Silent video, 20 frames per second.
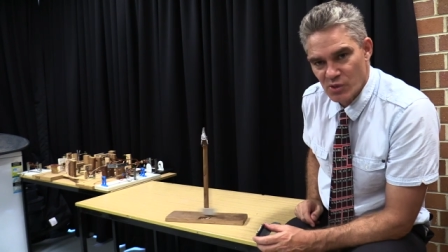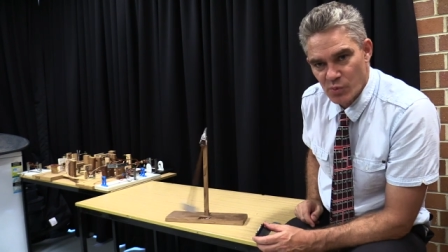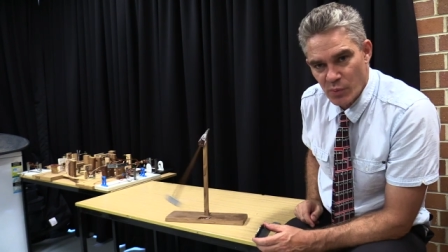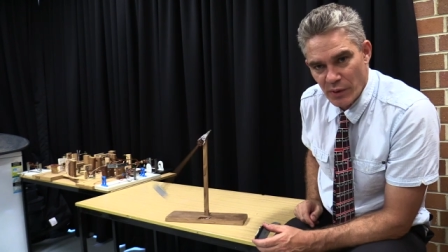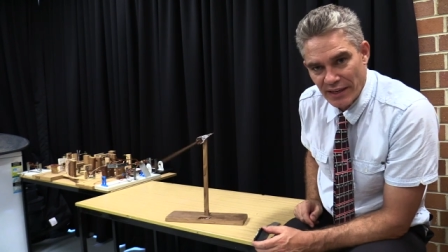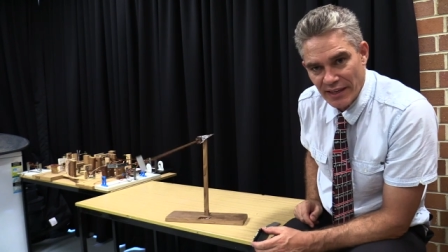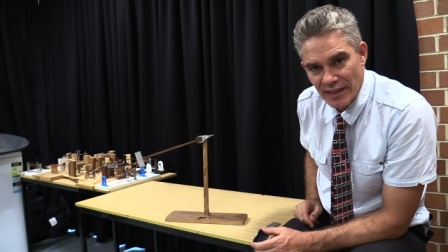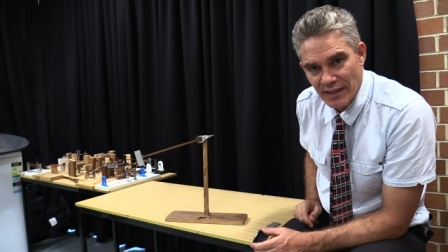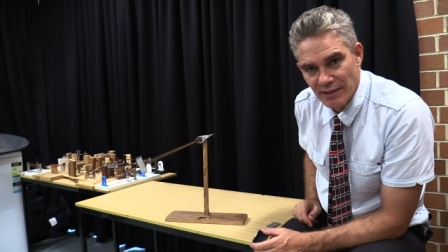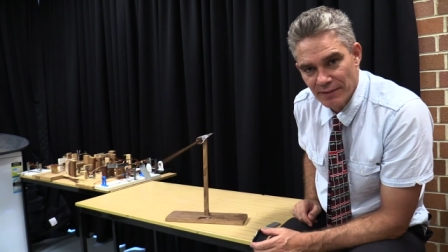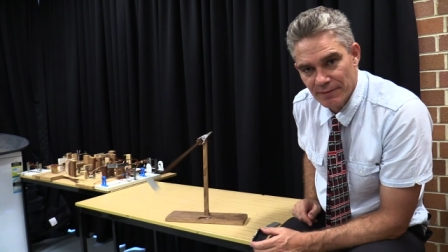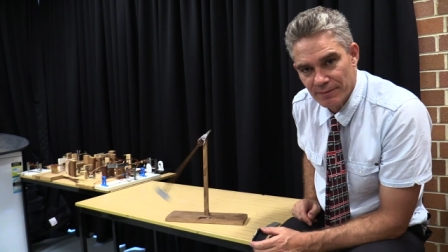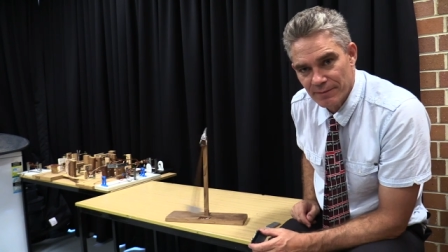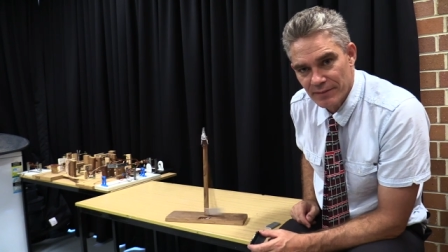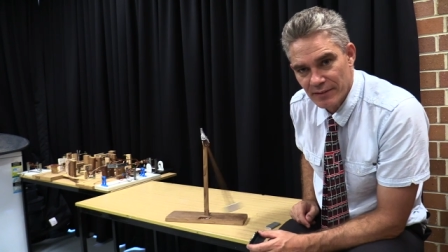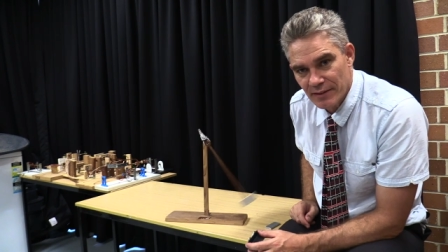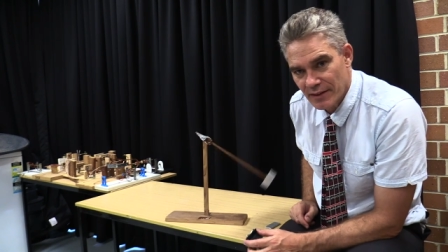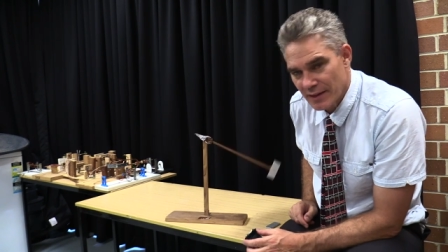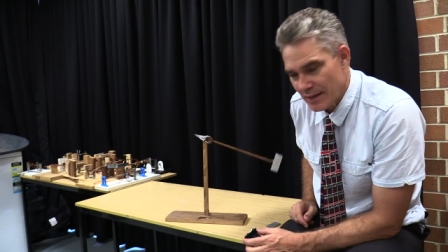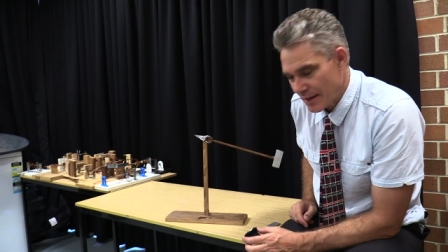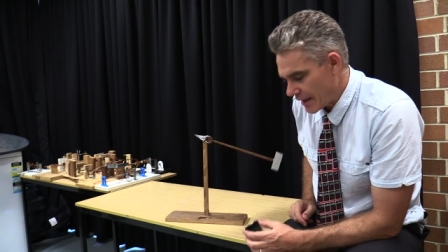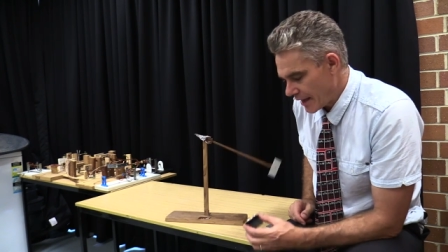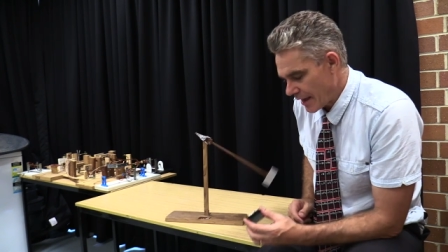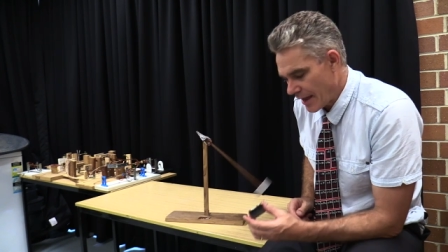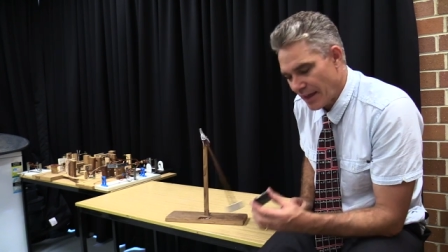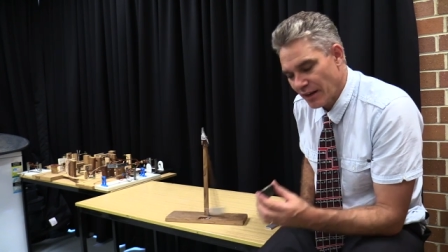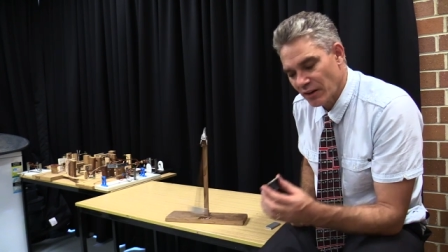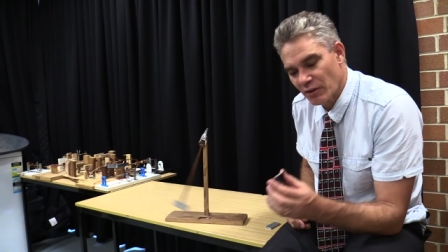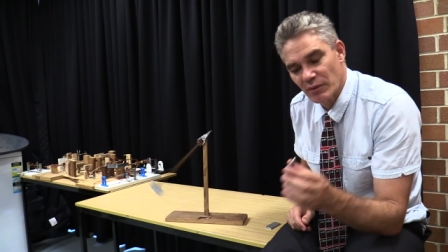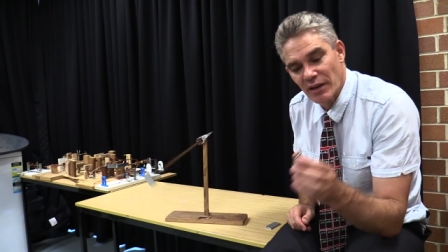swinging,
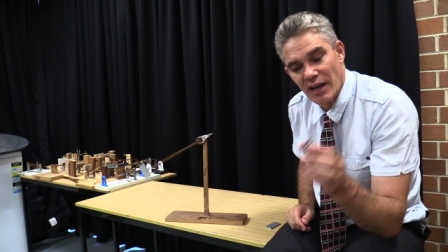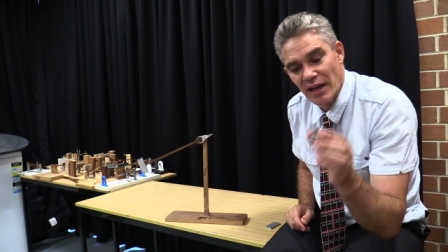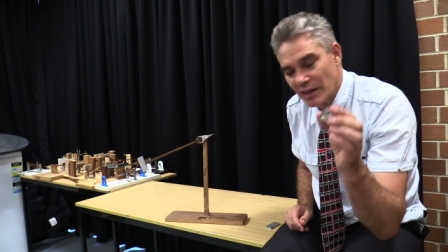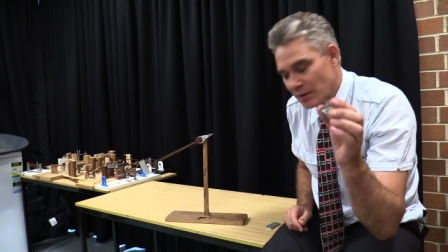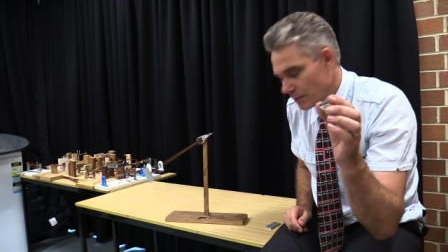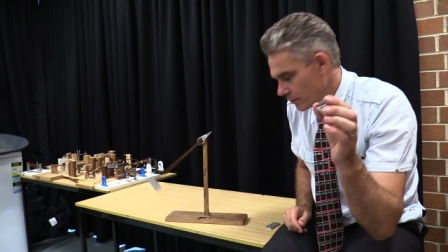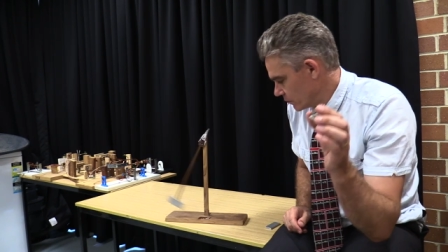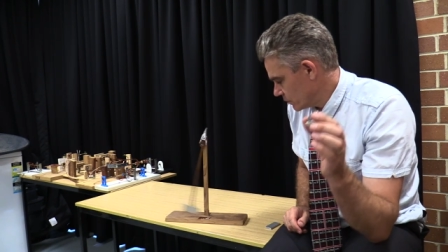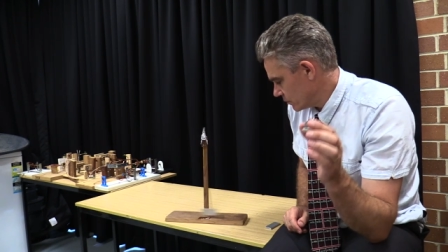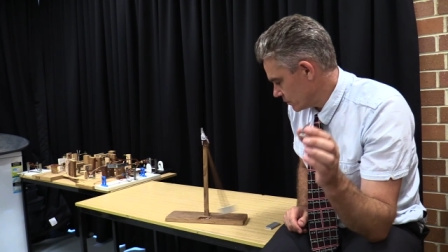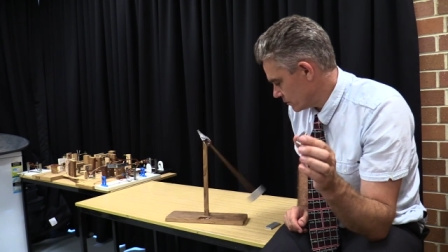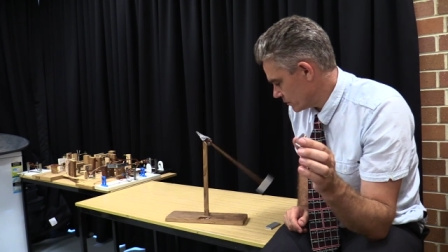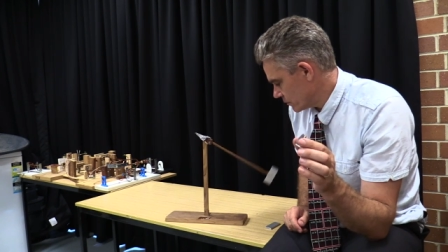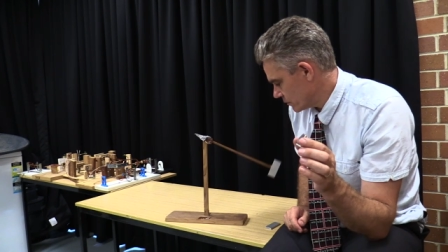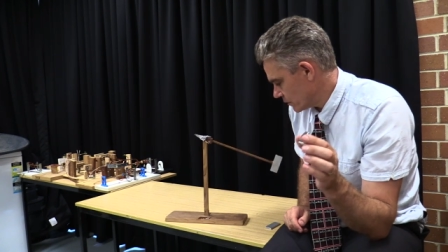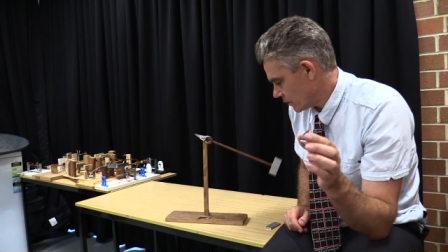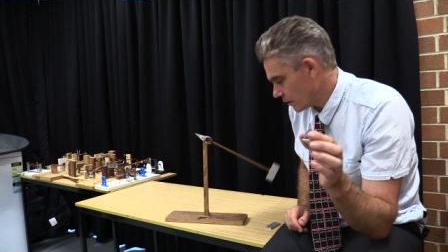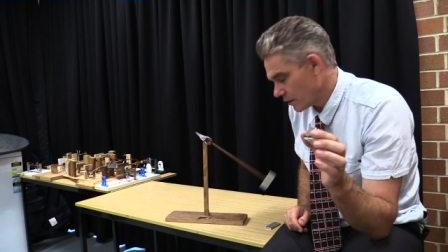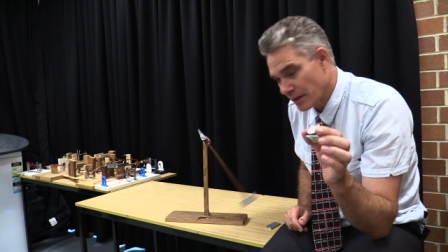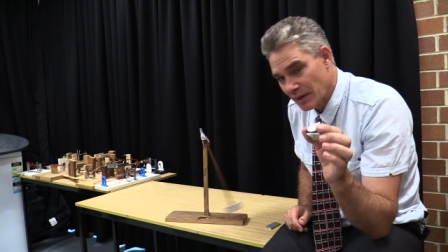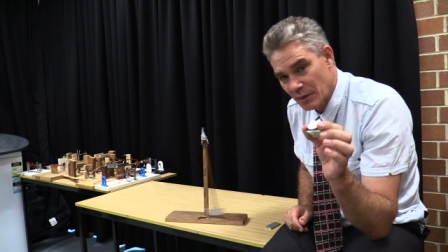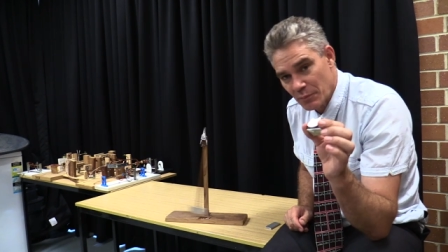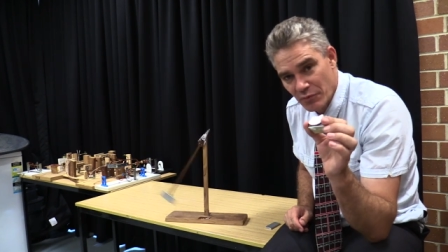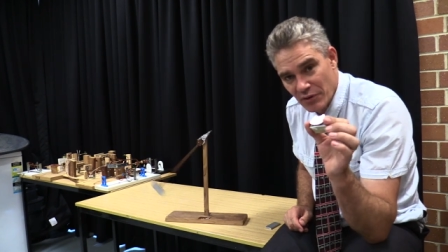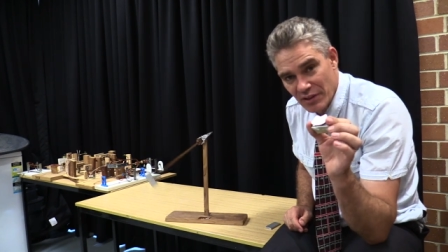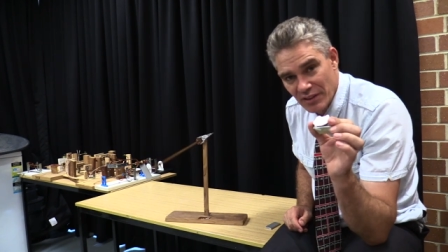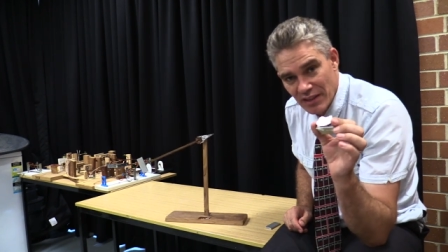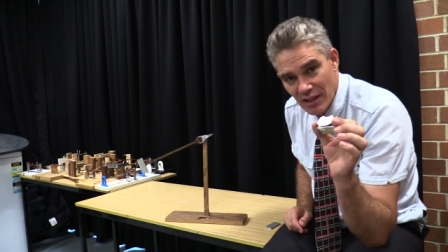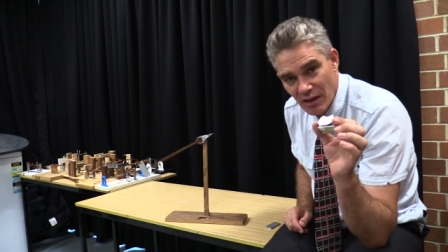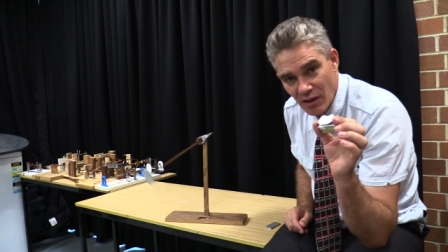and I'm going, I'm going to
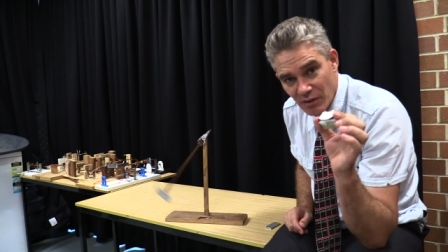bring,